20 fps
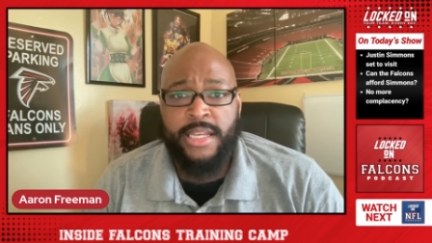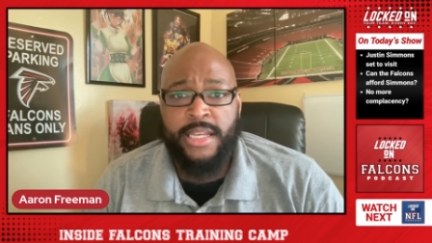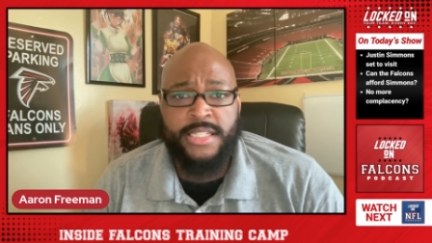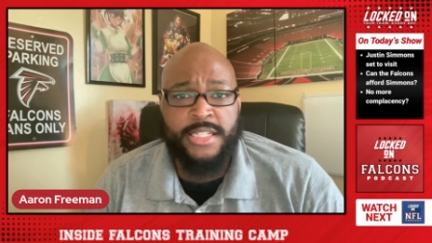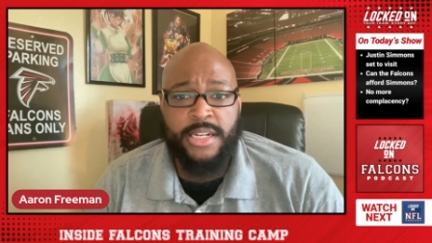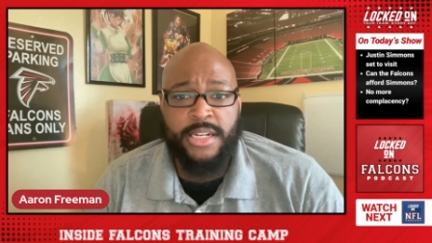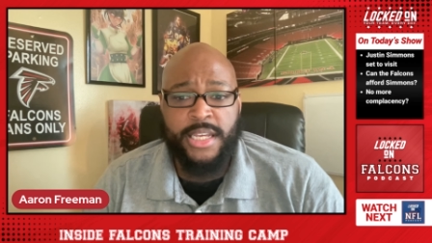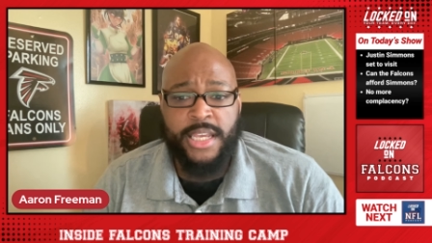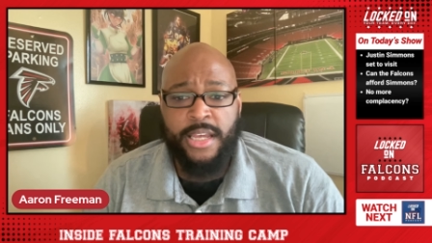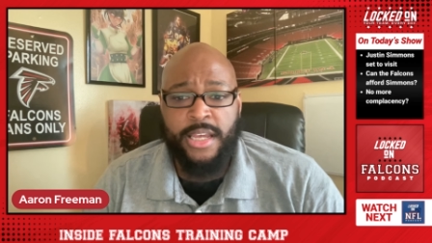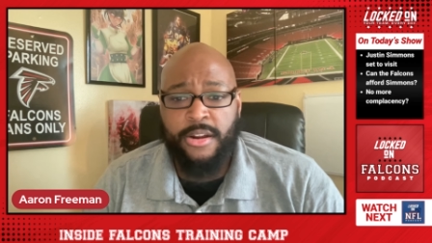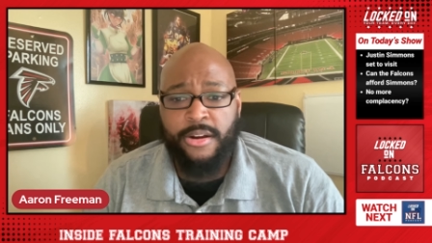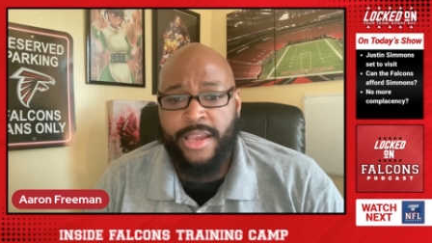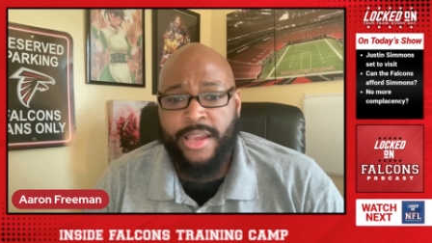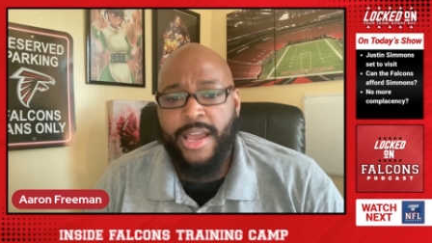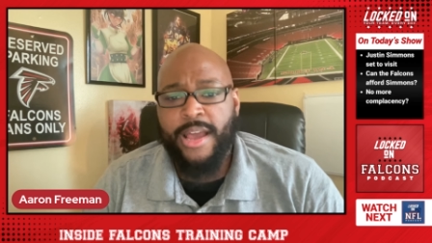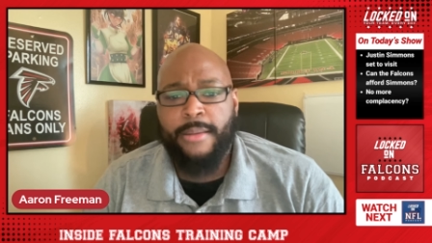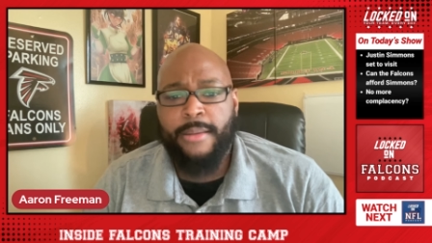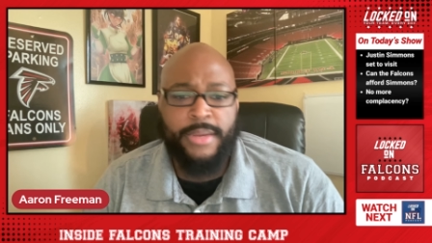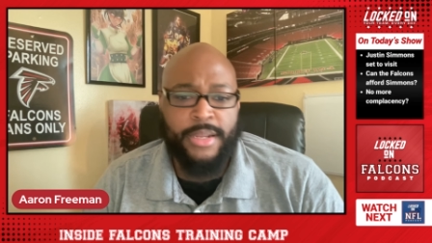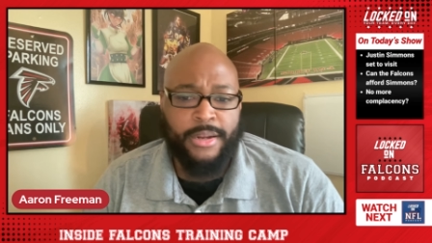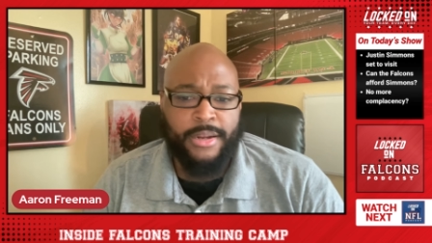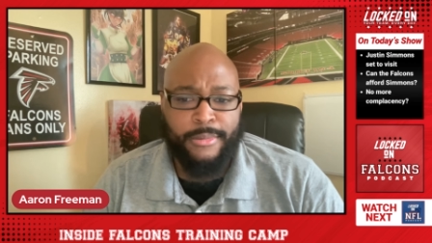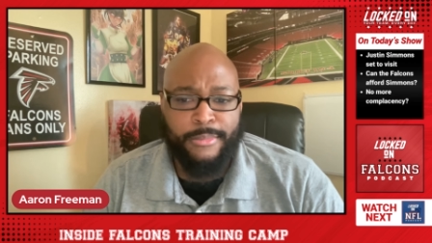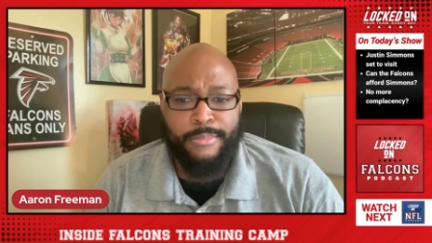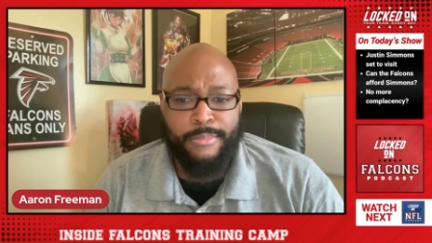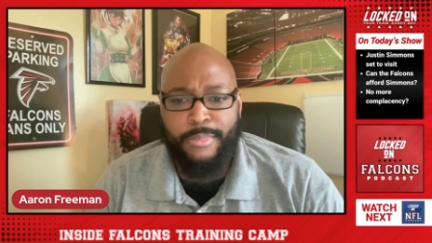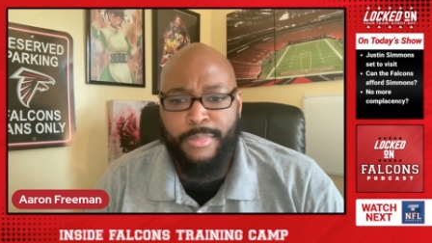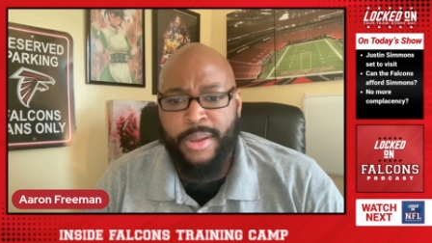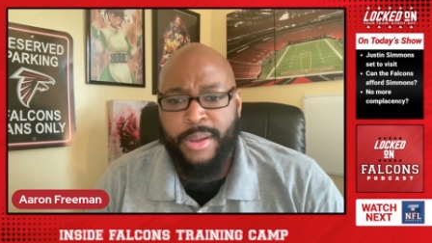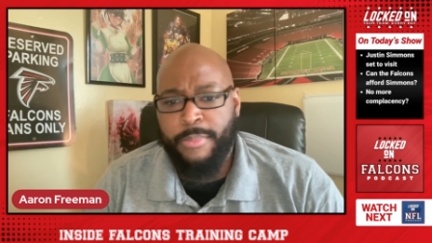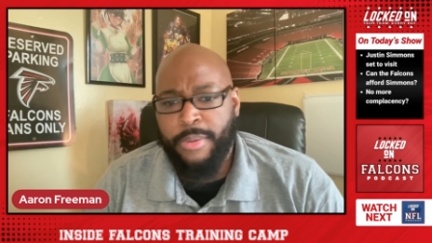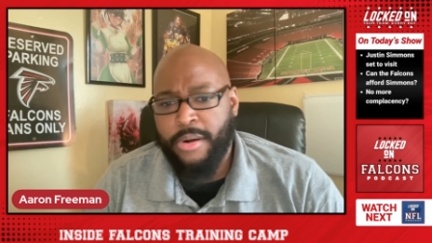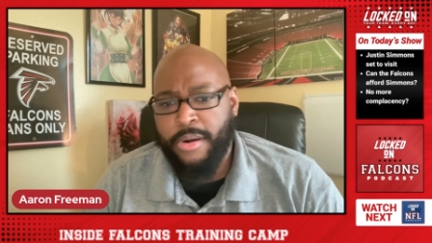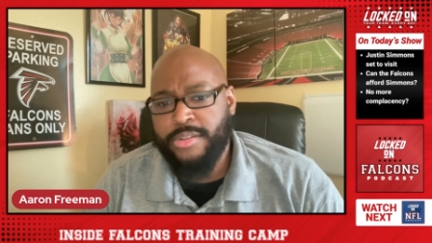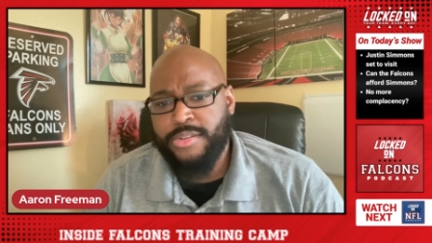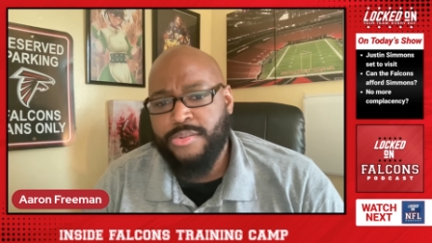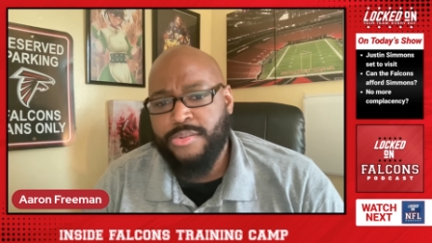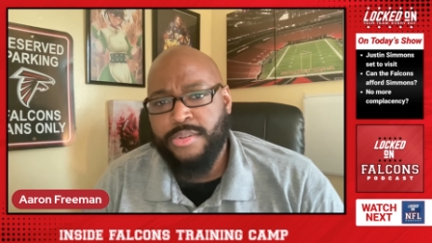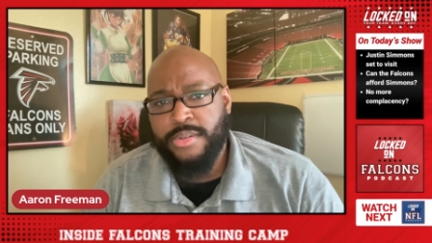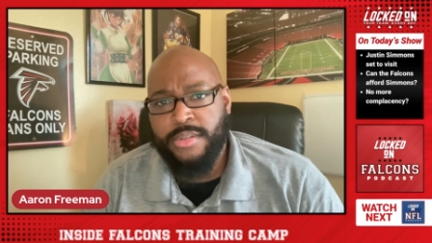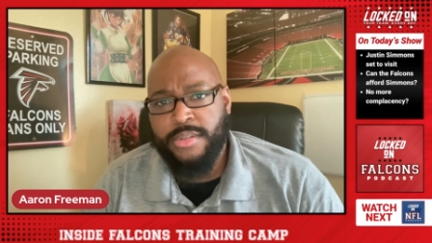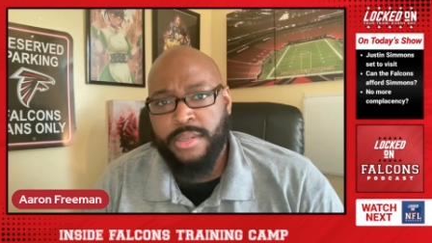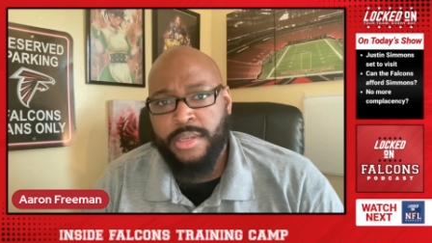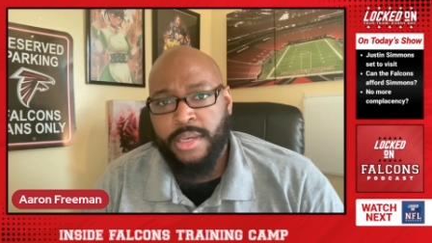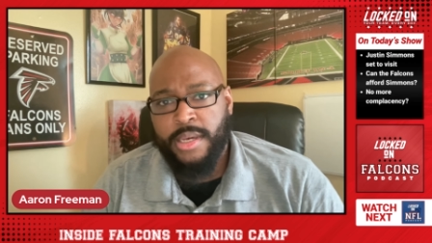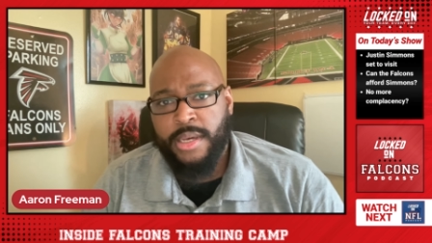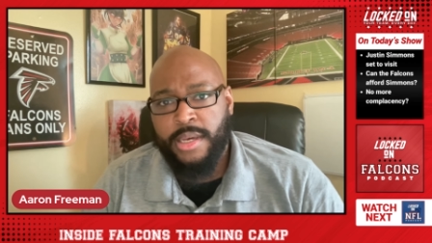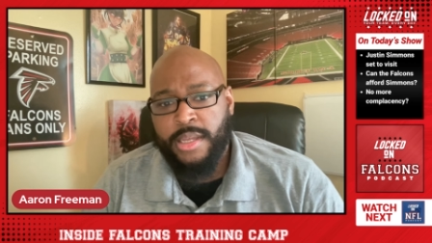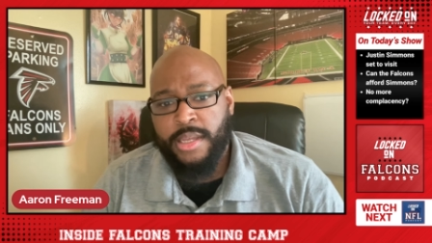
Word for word: He's going to kill our cap, you know, in part due to the,